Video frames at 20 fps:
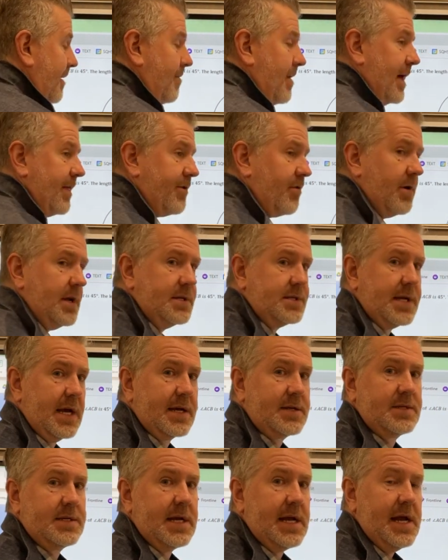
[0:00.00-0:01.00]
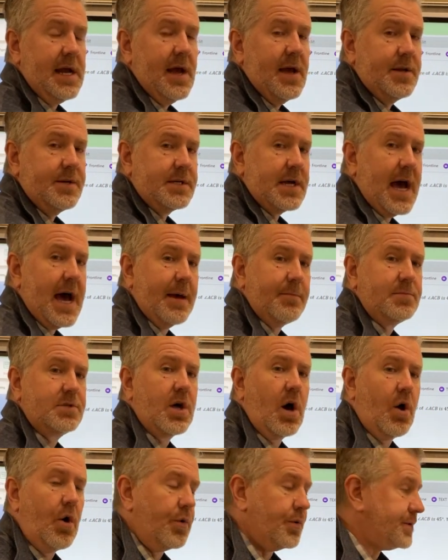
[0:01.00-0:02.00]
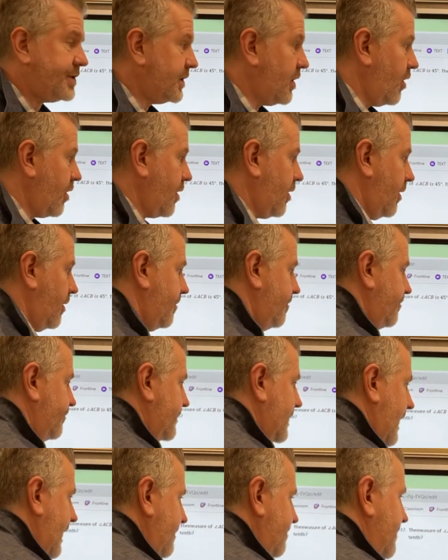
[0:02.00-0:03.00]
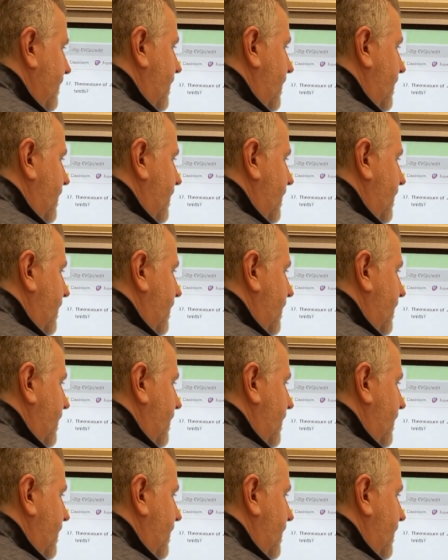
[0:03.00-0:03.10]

by 360 times the whole circle, okay?